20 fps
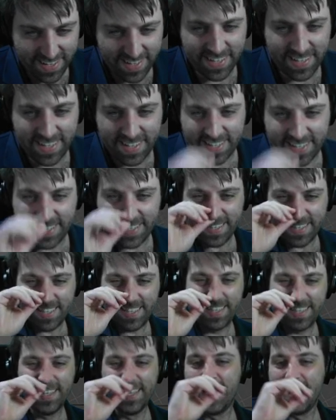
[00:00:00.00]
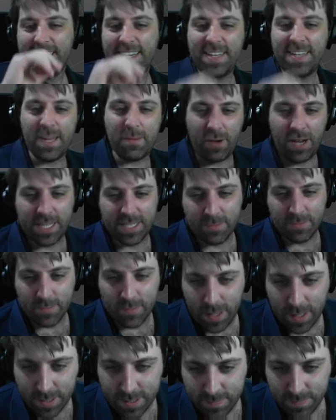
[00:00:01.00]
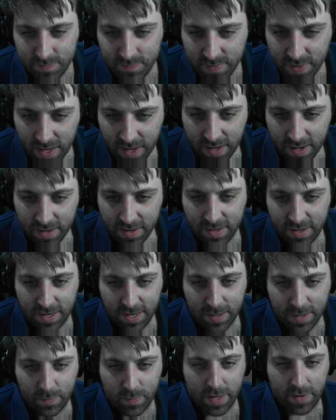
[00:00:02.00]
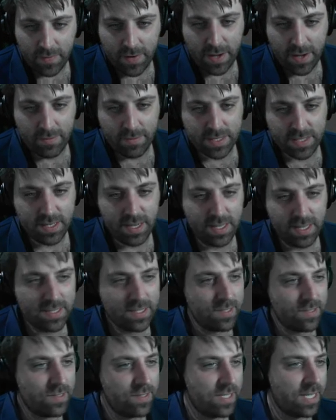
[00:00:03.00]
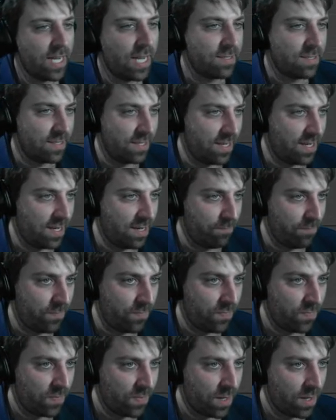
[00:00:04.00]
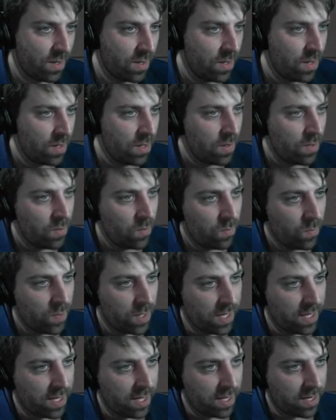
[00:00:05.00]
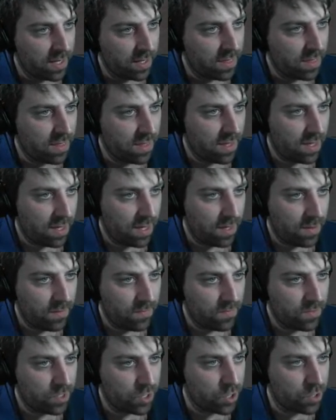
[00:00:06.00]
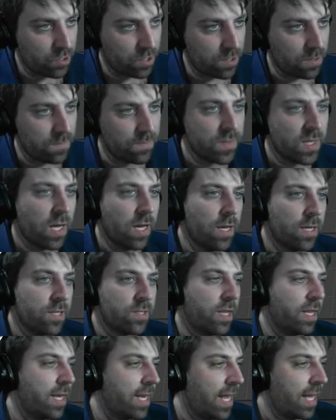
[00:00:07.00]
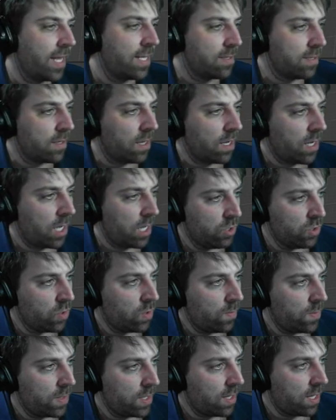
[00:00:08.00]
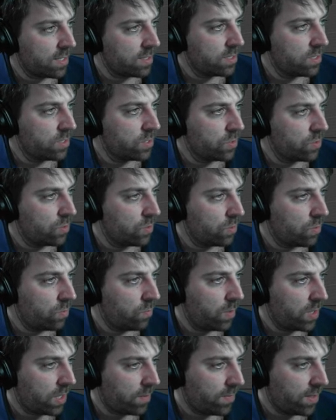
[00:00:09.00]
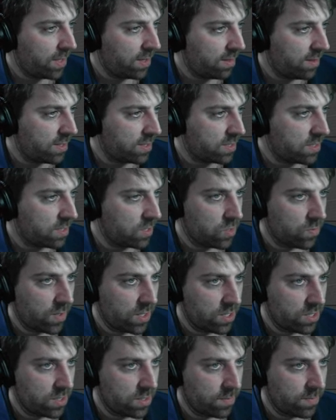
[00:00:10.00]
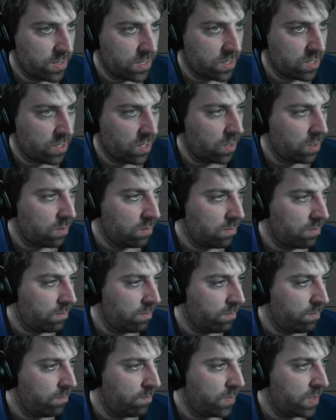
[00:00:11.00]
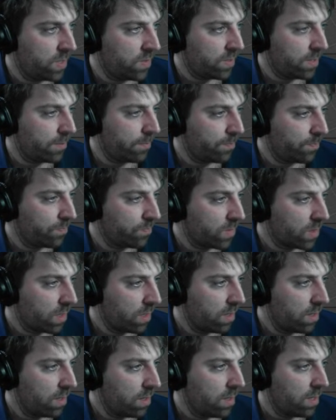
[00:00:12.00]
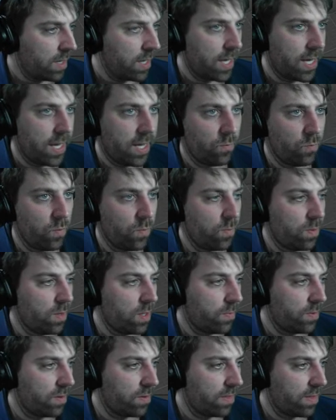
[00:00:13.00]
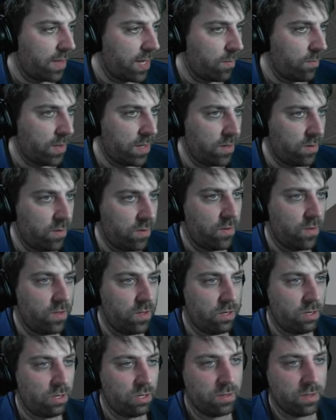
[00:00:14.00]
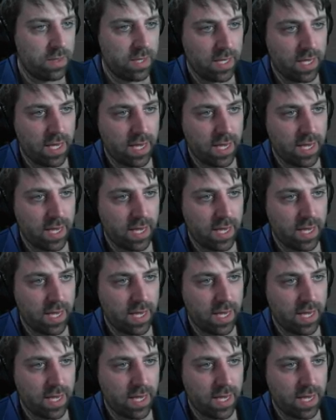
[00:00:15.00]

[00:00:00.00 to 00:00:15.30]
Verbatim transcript: netwinder, welcome. No need to play around with the sizing, as good as, yep. Yeah. We're getting there for sure. So the next thing I normally like to do when I'm in this situation, let me just go mirror and we'll plop it on that one along the